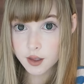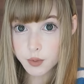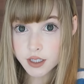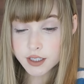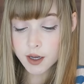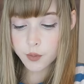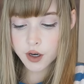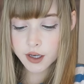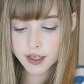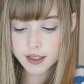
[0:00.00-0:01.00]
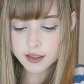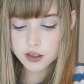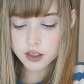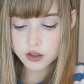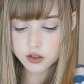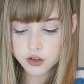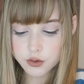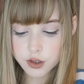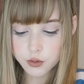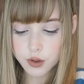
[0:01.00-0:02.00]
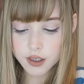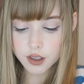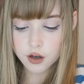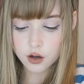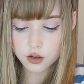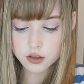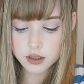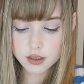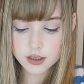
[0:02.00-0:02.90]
The blush I'm wearing is the Jill Stewart one called